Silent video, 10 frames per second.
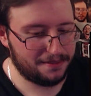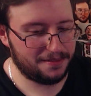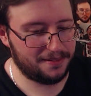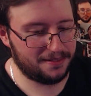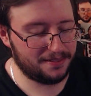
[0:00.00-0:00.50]

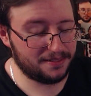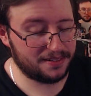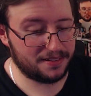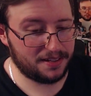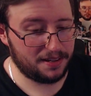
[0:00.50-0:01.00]
Eh.
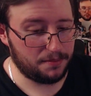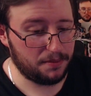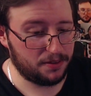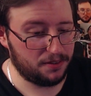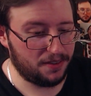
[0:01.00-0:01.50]
yeah, maybe
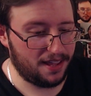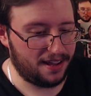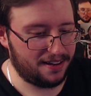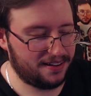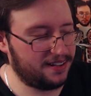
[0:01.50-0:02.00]
I'll do
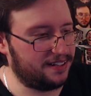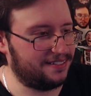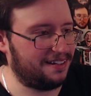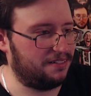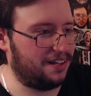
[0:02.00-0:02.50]
that because
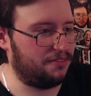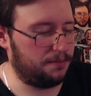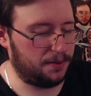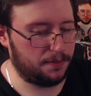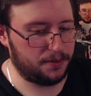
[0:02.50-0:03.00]
that'll definitely
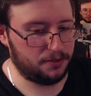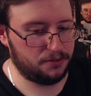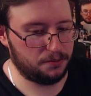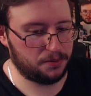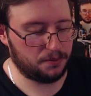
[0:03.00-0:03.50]
be up on
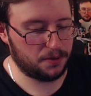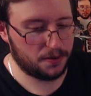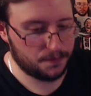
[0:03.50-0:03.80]
YouTube somewhere.